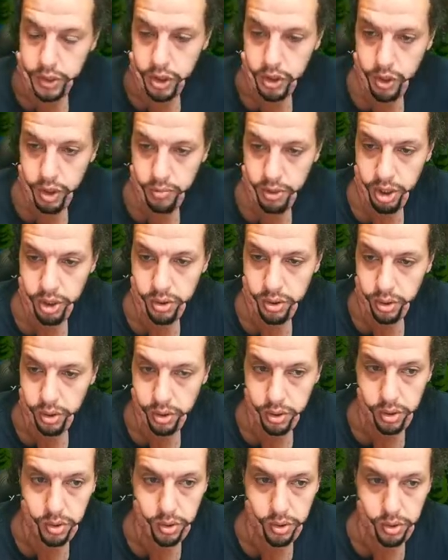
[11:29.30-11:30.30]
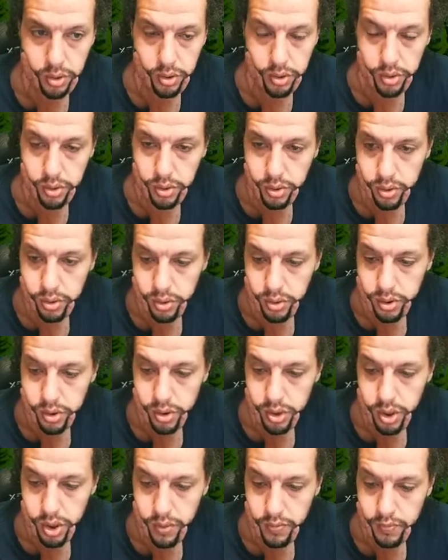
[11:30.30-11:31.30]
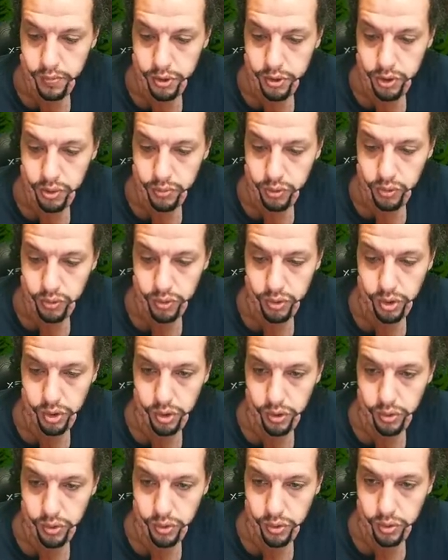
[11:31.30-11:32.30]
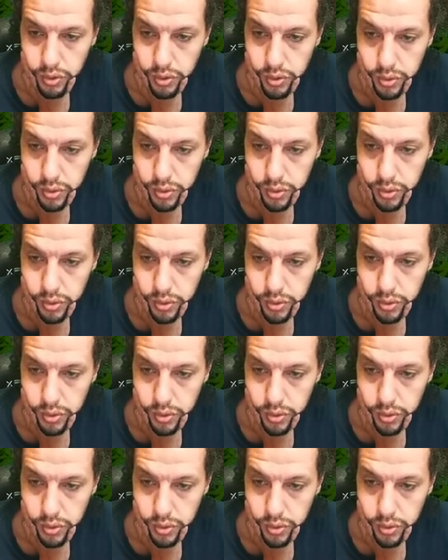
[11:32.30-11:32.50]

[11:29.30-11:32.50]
You know what I mean? It's nearly impossible to know.